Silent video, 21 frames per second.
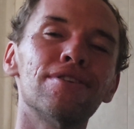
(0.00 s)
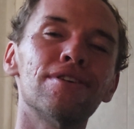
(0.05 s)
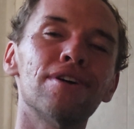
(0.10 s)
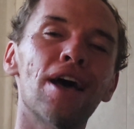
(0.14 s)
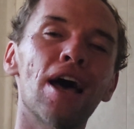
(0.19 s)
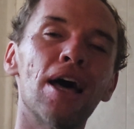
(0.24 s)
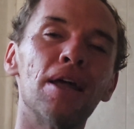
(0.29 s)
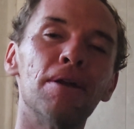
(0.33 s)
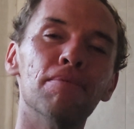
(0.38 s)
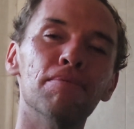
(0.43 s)

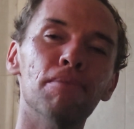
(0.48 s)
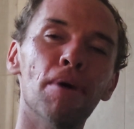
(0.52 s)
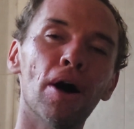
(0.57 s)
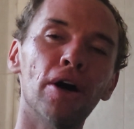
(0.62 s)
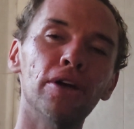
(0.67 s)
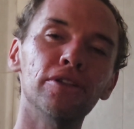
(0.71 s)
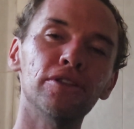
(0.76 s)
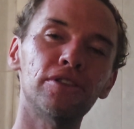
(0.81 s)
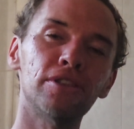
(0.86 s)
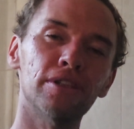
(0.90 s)
and
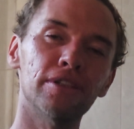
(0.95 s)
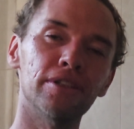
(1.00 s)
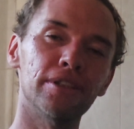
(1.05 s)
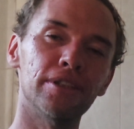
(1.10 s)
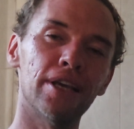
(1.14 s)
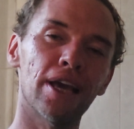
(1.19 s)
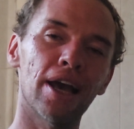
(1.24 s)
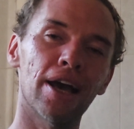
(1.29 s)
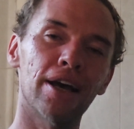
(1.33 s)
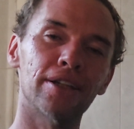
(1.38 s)
mountain
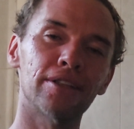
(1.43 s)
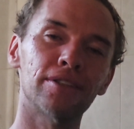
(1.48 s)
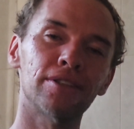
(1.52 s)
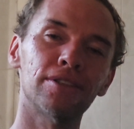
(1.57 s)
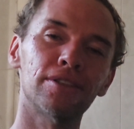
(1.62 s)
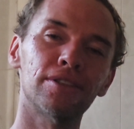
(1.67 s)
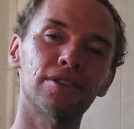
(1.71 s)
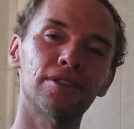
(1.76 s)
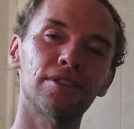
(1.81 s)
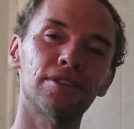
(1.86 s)

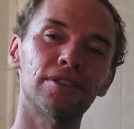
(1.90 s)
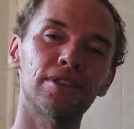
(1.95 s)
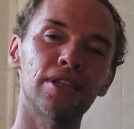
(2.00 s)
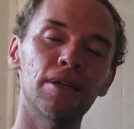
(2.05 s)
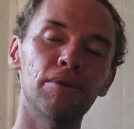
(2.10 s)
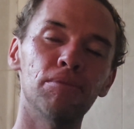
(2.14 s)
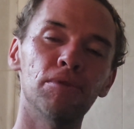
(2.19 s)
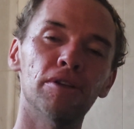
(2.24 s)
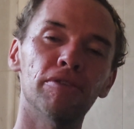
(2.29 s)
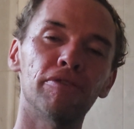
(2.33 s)
cats
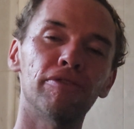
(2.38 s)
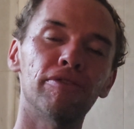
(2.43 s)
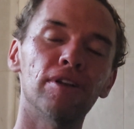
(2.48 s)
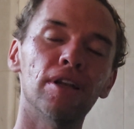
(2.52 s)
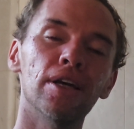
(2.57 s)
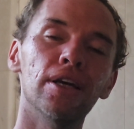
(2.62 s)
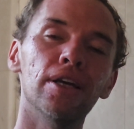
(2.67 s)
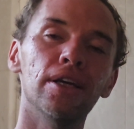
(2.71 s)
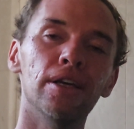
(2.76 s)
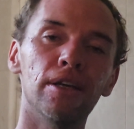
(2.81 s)
seem to
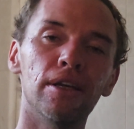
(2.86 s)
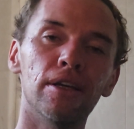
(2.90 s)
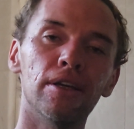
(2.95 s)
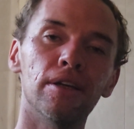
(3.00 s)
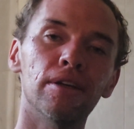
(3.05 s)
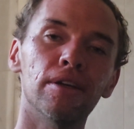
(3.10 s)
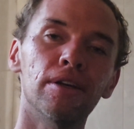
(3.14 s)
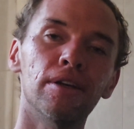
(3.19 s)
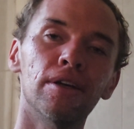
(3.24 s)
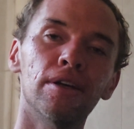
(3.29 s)
flee.